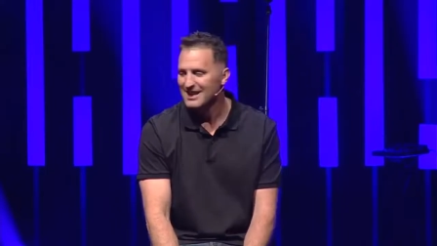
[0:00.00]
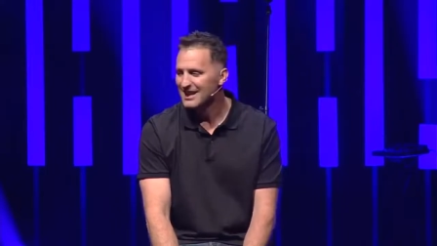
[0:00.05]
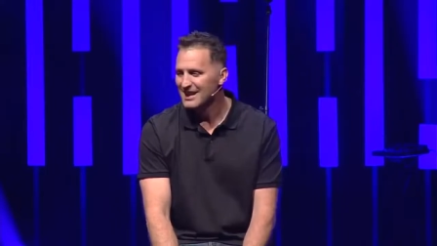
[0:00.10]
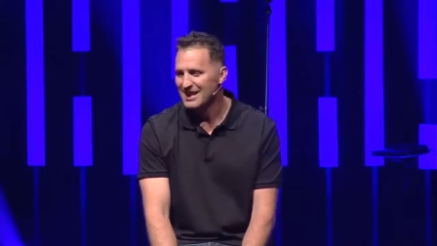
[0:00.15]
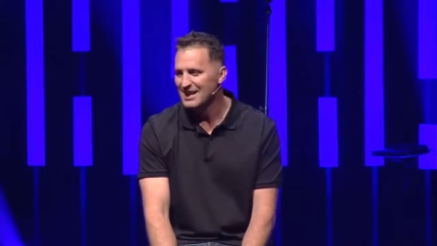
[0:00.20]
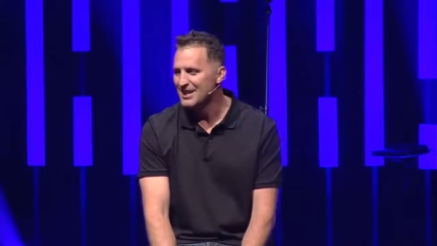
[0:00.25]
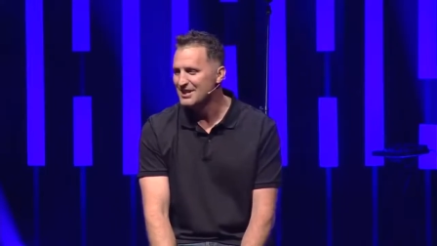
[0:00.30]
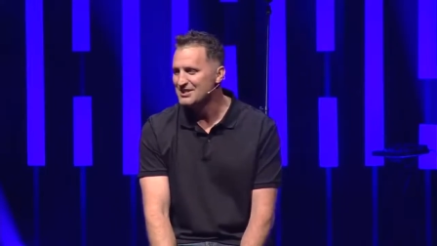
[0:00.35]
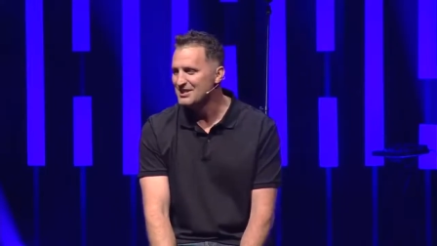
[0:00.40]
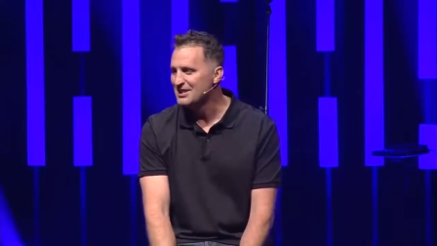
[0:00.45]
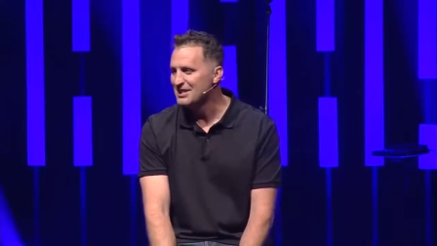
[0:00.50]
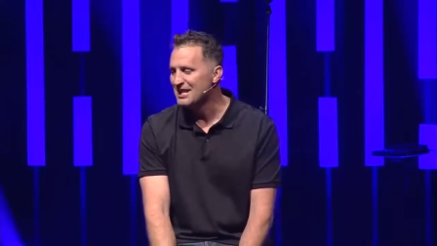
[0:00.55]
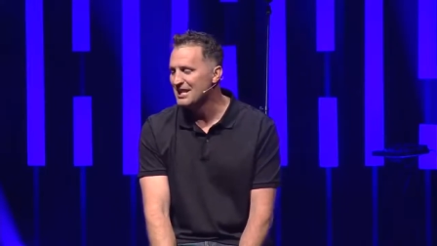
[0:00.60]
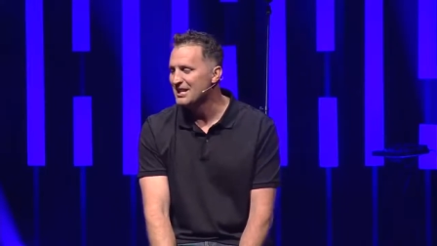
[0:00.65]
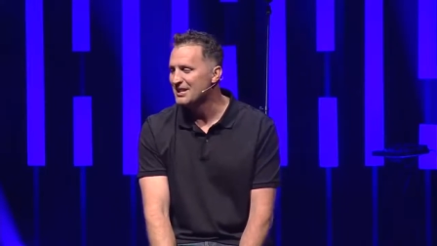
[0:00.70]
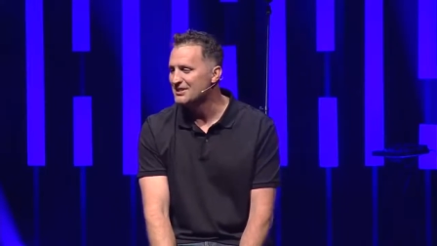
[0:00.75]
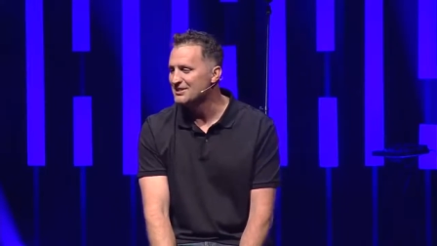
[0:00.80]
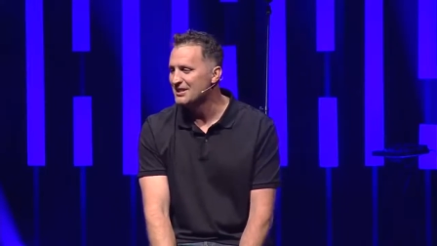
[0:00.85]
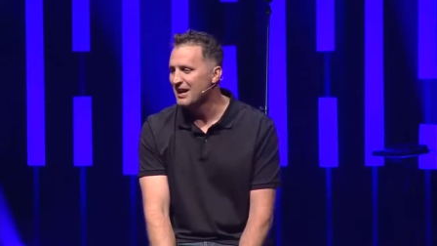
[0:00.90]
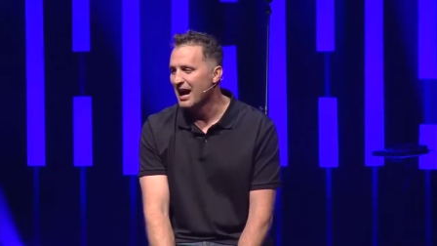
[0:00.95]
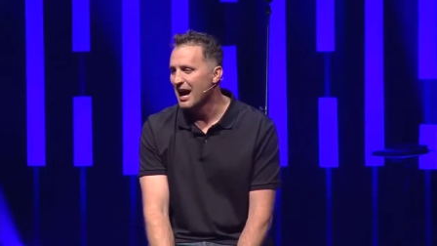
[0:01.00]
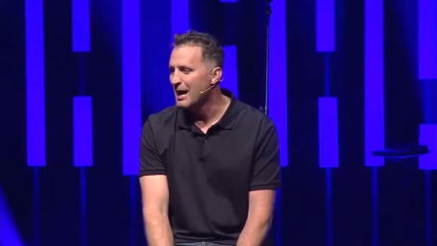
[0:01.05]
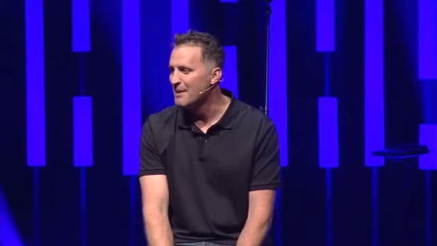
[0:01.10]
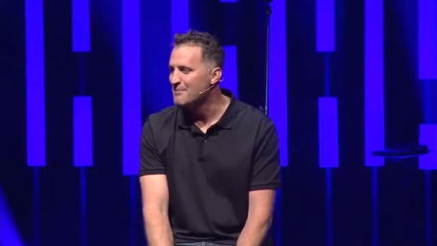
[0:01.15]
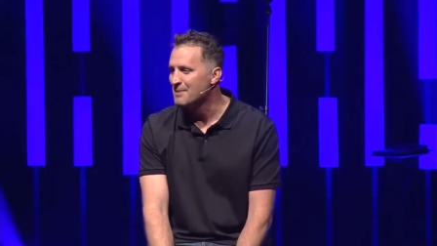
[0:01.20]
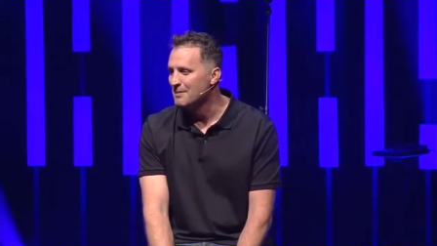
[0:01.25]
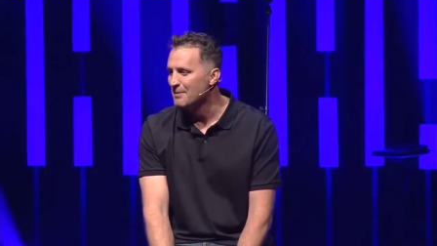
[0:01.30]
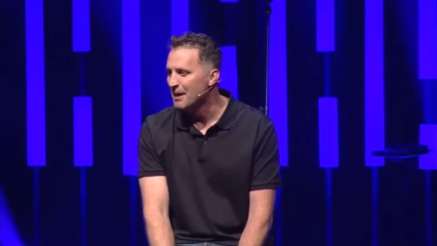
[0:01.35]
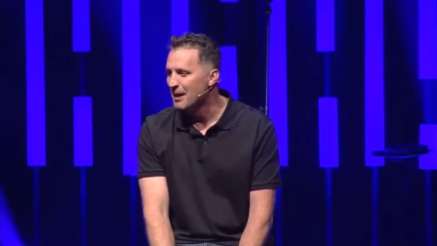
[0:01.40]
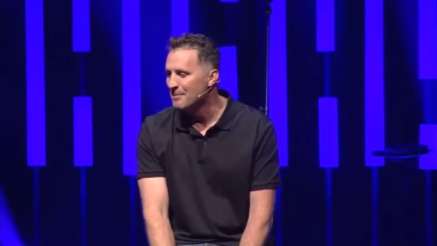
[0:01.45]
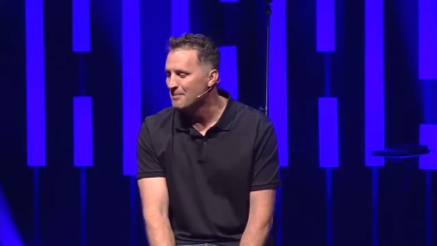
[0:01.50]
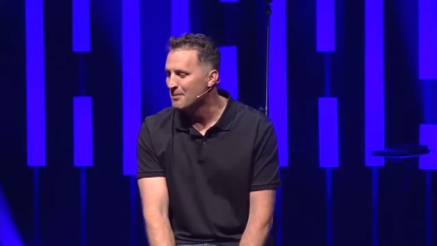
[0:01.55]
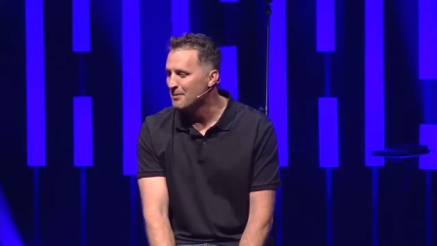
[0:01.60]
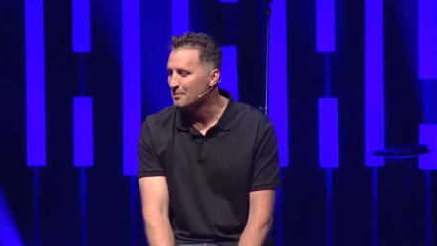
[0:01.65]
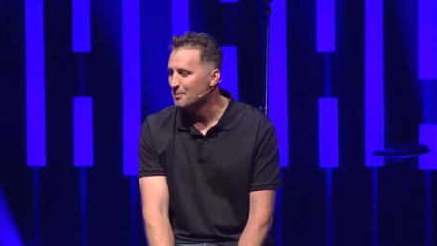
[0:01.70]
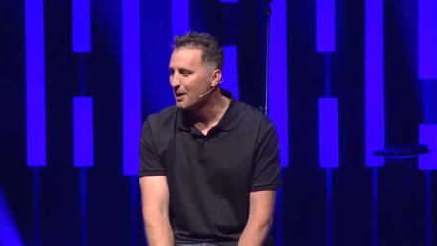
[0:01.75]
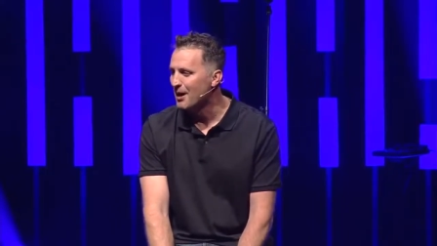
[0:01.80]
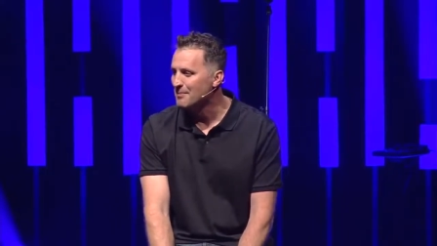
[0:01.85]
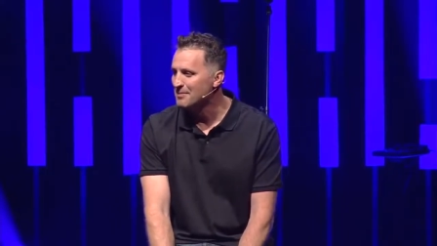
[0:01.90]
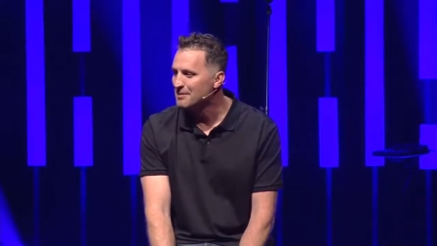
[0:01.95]
He doesn't need us to hype Him up or
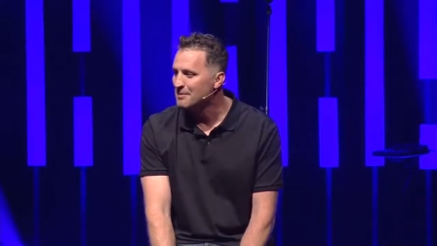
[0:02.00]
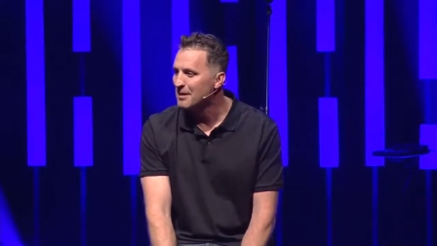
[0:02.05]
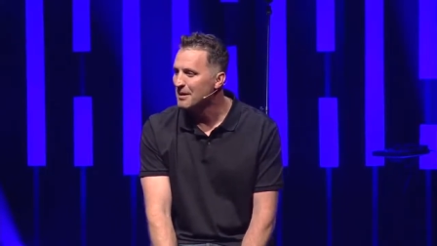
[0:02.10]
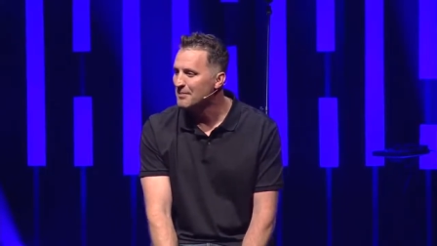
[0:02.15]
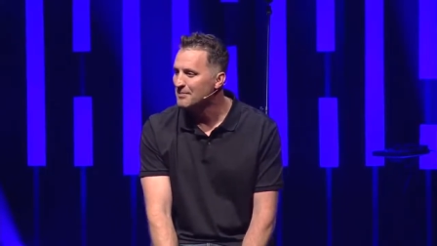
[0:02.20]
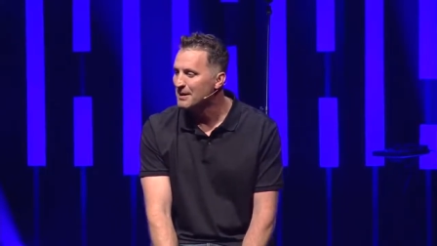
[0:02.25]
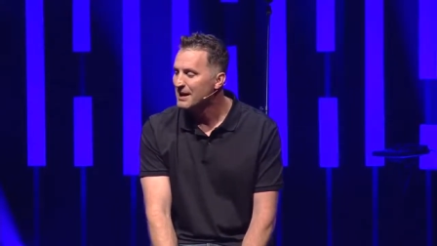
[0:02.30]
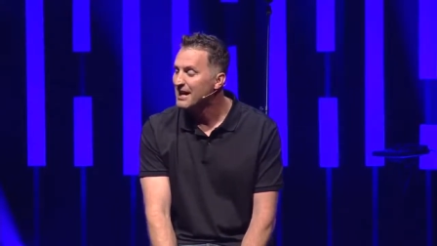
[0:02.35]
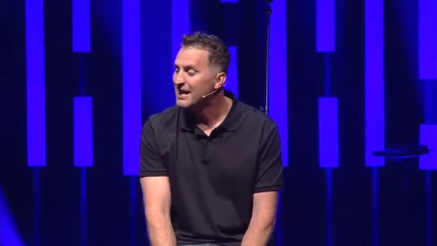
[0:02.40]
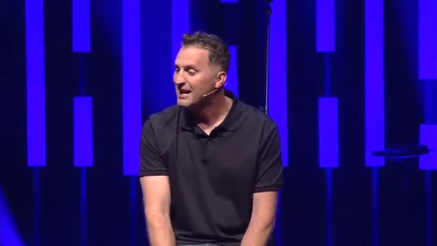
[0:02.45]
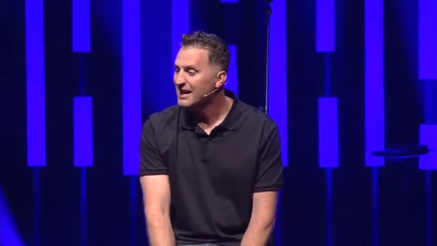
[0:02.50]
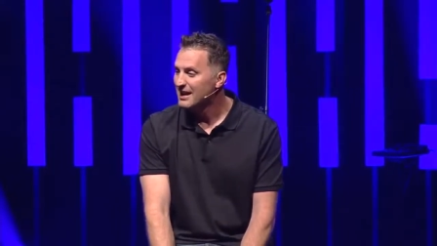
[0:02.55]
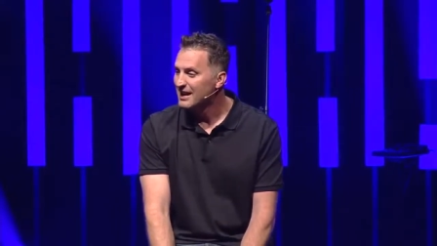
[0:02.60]
prop Him up.